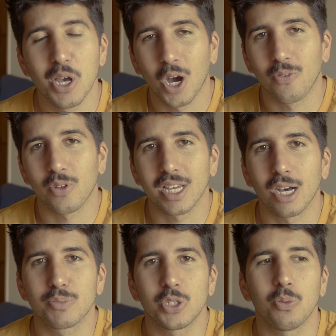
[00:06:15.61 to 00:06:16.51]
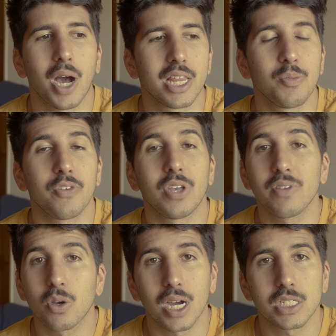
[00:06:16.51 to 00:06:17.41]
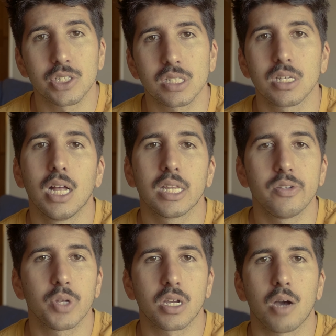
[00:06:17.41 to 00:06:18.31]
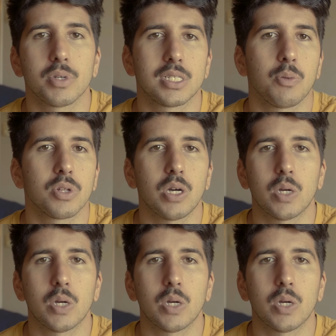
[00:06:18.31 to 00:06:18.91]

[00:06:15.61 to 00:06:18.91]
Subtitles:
Hopefully it helps you buy them. If you have any questions, leave them in a comment down below.